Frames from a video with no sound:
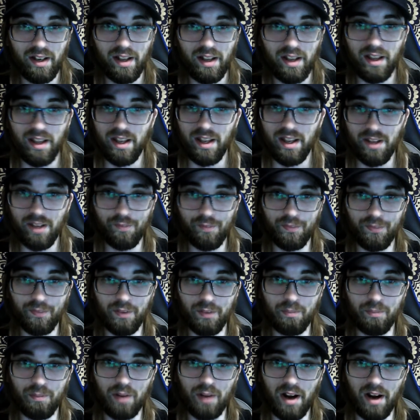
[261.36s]
if the
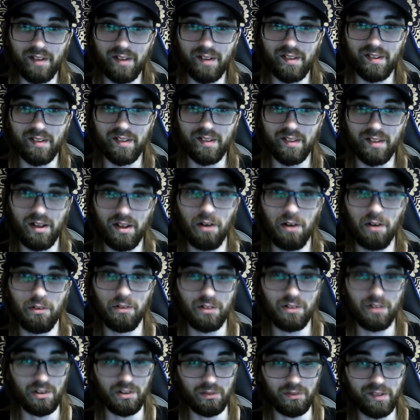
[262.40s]
prices go
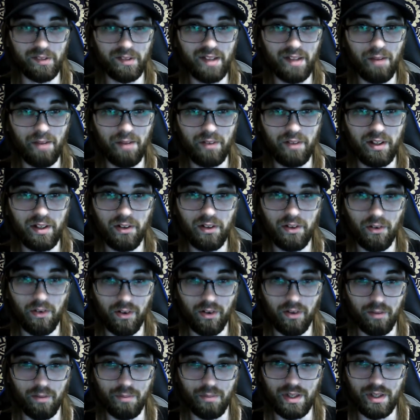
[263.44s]
to 70
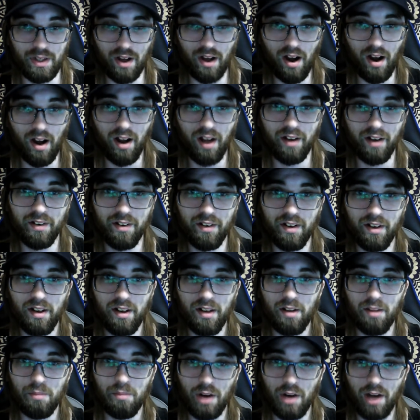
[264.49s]
or beyond,
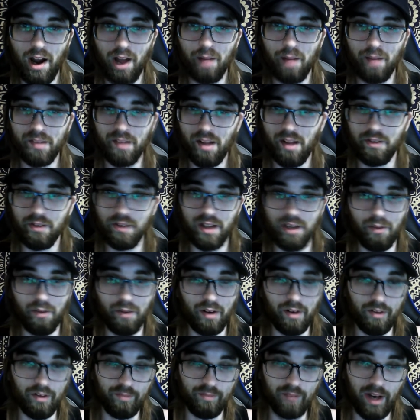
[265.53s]
perhaps that would get
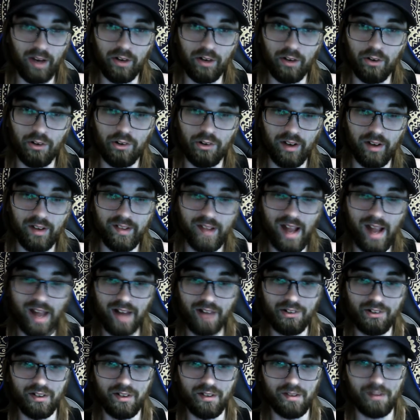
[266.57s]
rid of
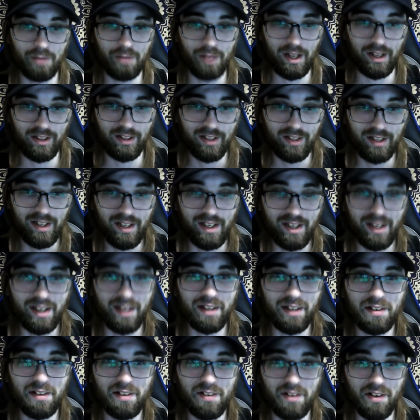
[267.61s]
microtransactions. Well,
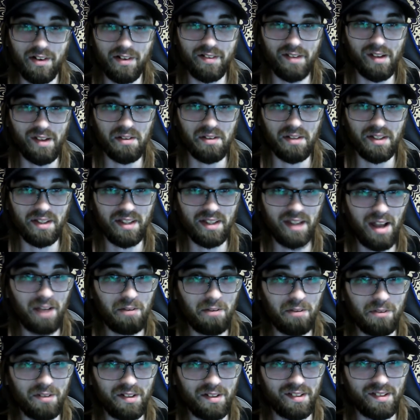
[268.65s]
it turns out that that
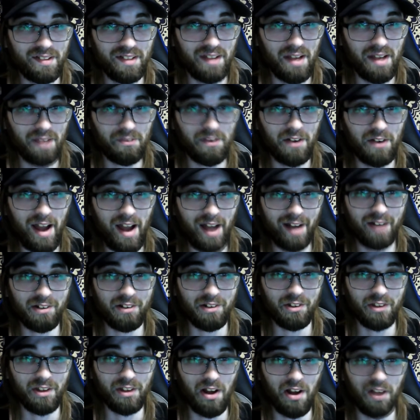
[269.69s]
was never
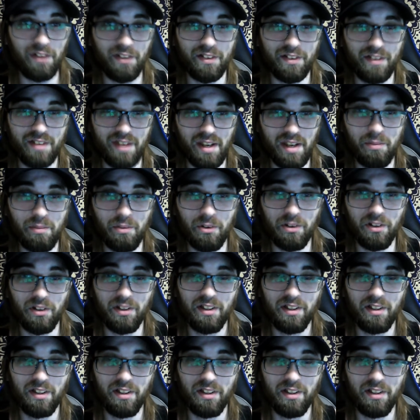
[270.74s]
actually on the table.